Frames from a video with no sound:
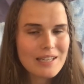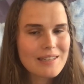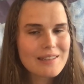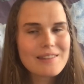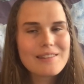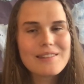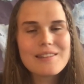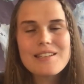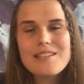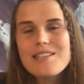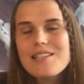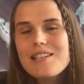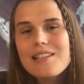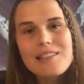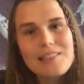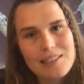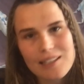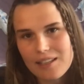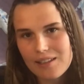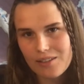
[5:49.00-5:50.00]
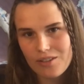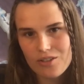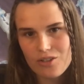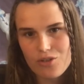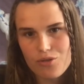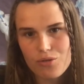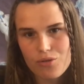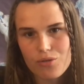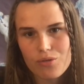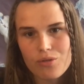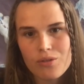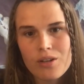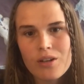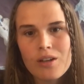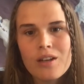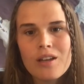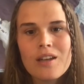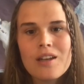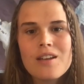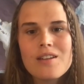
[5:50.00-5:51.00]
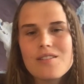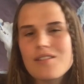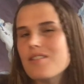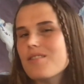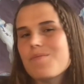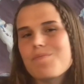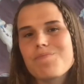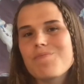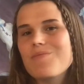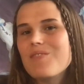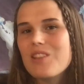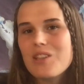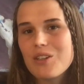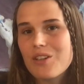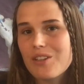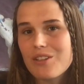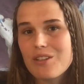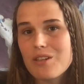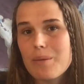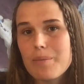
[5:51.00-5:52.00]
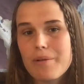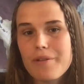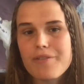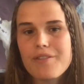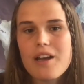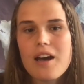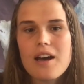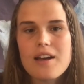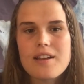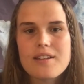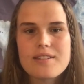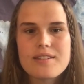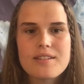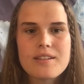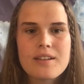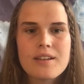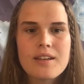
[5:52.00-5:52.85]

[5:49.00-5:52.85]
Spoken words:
This is clearly untrue. Just look at the number of cars.